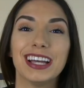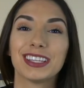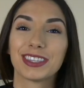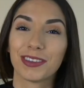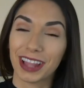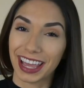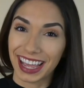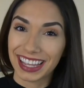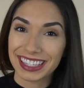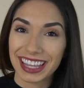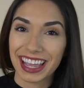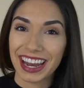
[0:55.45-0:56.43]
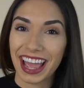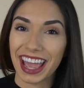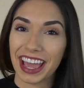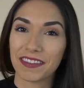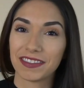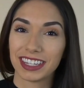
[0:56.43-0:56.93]
So like I said, I
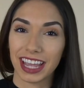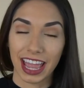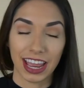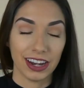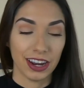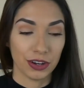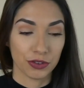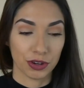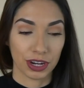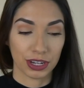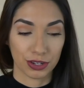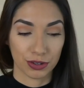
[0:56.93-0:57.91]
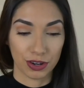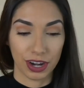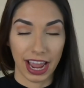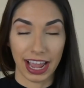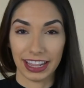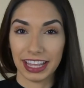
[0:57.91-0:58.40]
have 10 drugstore
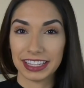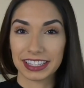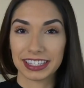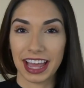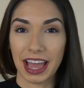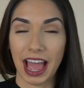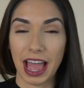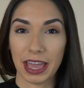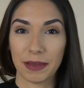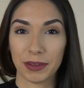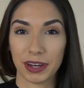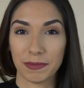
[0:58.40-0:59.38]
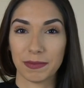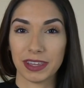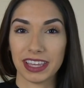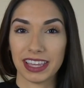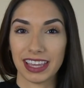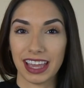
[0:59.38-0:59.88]
highlights that I am going to
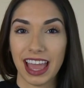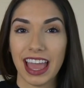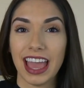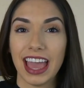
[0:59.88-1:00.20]
be